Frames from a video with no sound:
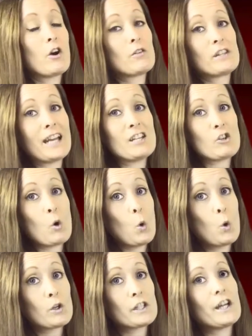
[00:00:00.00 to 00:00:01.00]
knight
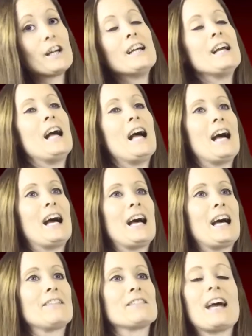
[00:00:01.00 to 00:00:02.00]
order
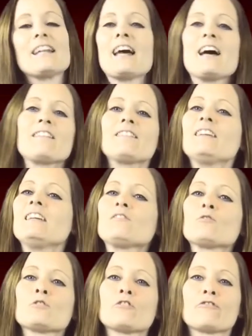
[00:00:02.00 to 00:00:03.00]
and and as he
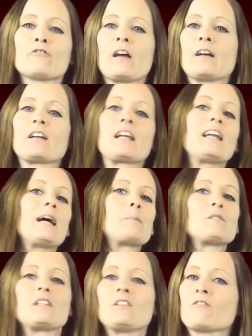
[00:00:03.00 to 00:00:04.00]
sort of
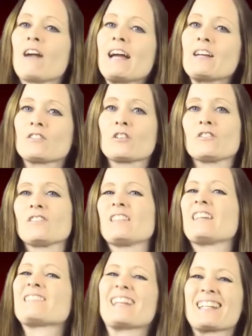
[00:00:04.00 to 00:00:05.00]
climbs in the ranks because
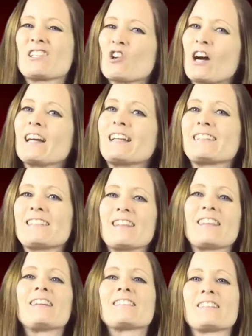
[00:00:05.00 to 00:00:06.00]
there's like trials and
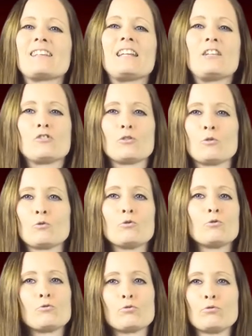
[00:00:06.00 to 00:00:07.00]
things that they need to
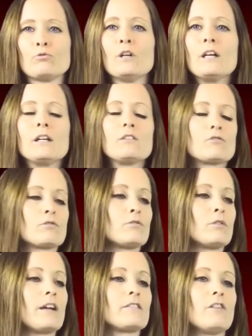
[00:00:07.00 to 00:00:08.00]
do to
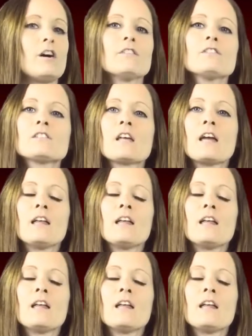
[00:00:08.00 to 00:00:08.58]
to advance